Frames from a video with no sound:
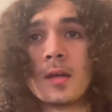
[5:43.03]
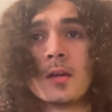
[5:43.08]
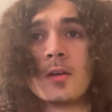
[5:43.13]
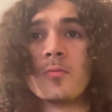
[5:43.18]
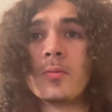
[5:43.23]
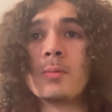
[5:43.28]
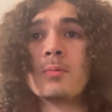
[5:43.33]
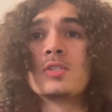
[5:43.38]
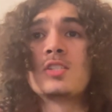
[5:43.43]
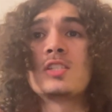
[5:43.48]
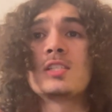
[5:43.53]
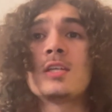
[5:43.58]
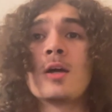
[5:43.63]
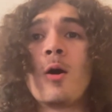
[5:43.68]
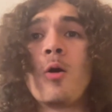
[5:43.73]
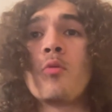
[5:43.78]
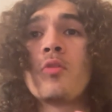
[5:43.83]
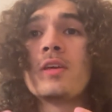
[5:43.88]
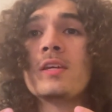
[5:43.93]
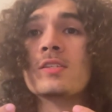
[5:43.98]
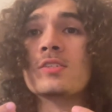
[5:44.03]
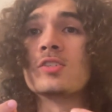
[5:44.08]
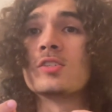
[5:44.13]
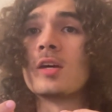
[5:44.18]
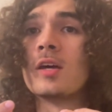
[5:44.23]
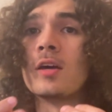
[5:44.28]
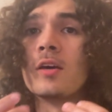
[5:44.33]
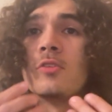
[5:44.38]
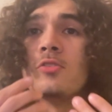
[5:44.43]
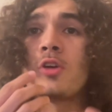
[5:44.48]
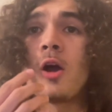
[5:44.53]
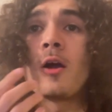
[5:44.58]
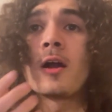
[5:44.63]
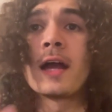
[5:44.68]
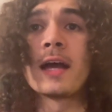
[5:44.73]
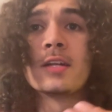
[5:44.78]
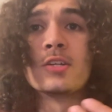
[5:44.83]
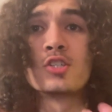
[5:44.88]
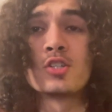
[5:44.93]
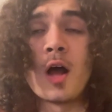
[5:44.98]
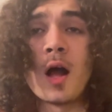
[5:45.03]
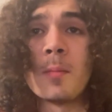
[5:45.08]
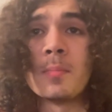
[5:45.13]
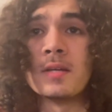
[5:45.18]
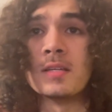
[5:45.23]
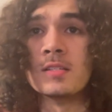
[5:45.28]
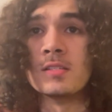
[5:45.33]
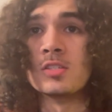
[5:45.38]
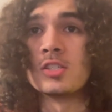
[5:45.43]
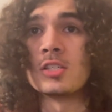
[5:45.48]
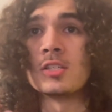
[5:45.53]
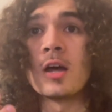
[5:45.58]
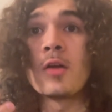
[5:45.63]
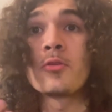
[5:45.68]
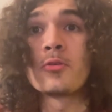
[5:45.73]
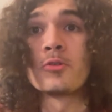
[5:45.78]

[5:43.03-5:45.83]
We would see all these Darkhad shamans and other